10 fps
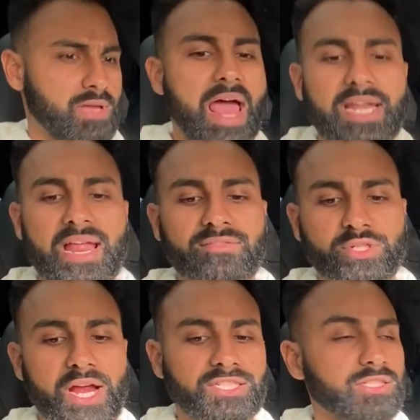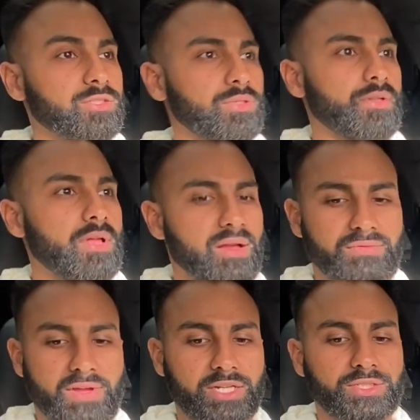I didn't have traction control off,
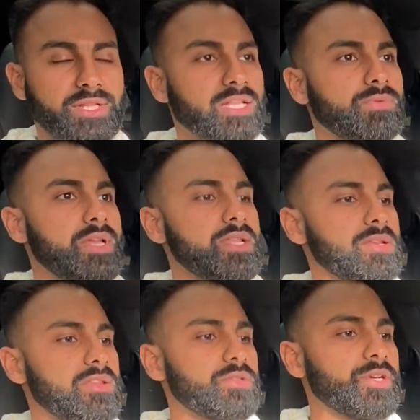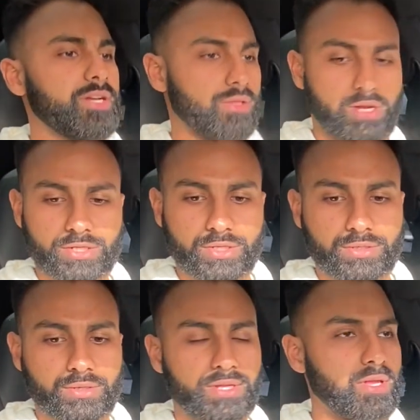actually. That's why I didn't trigger launch
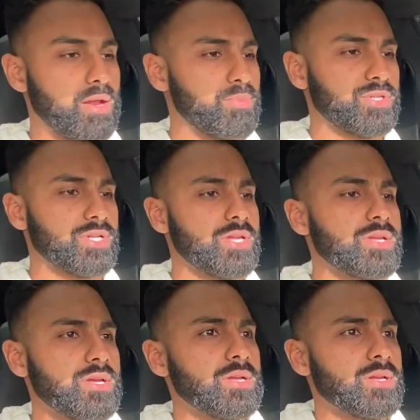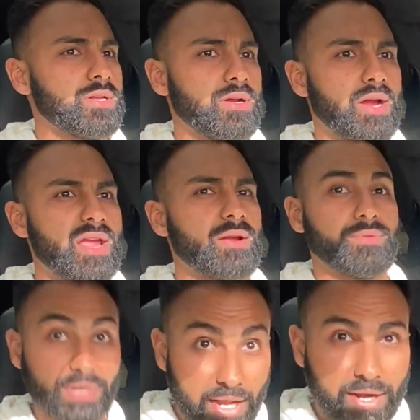control. I thought I pushed it. All right, here
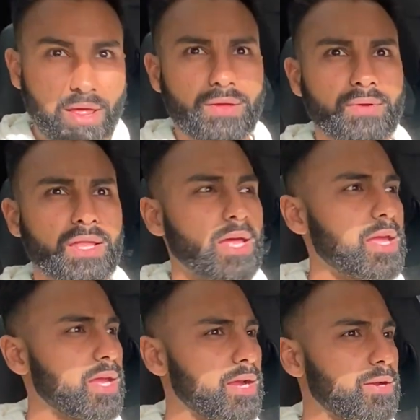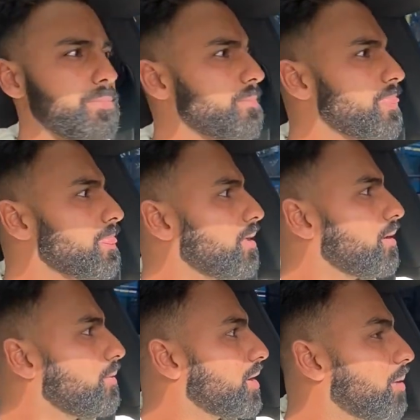we got another red light here.
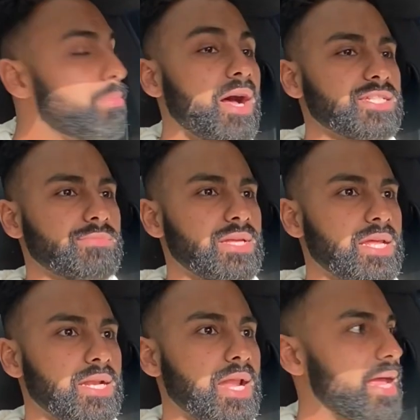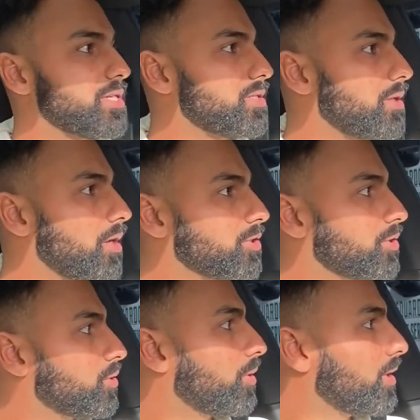We could possibly get a nice launch
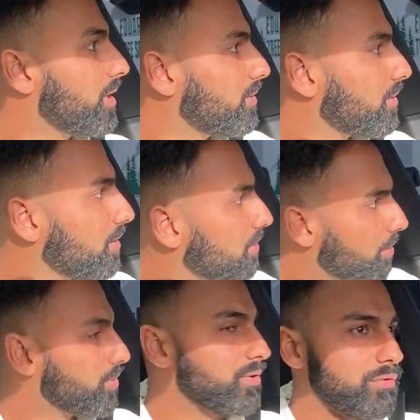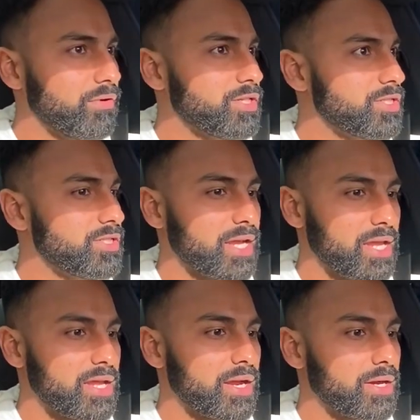control in, go through a first and
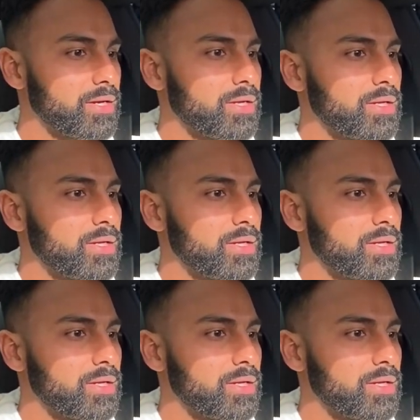second gear.